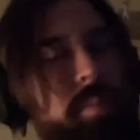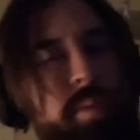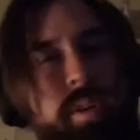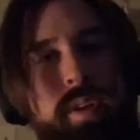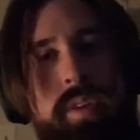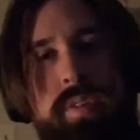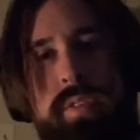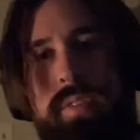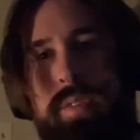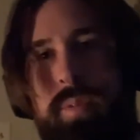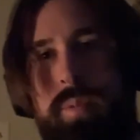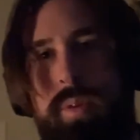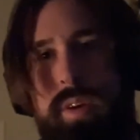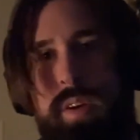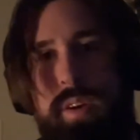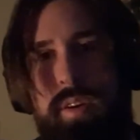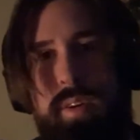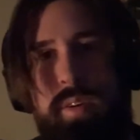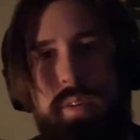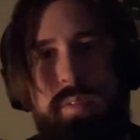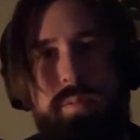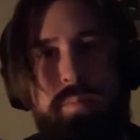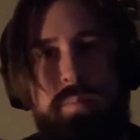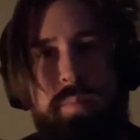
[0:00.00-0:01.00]
a
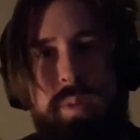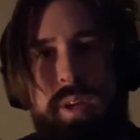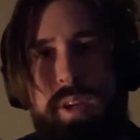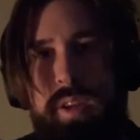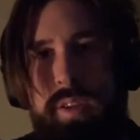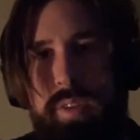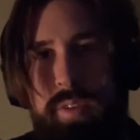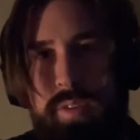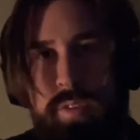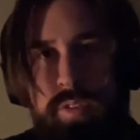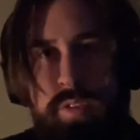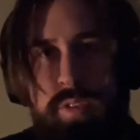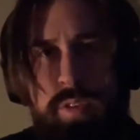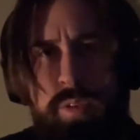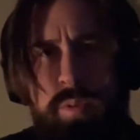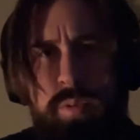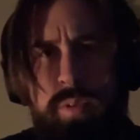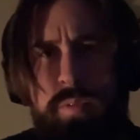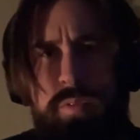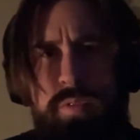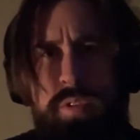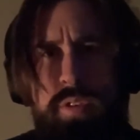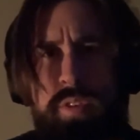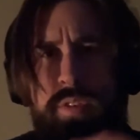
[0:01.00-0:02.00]
square mile or two of
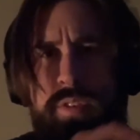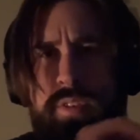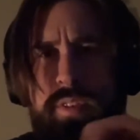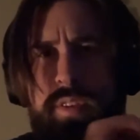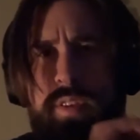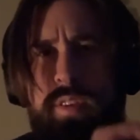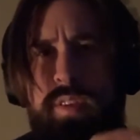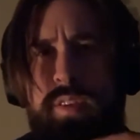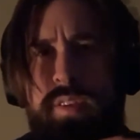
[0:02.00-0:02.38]
just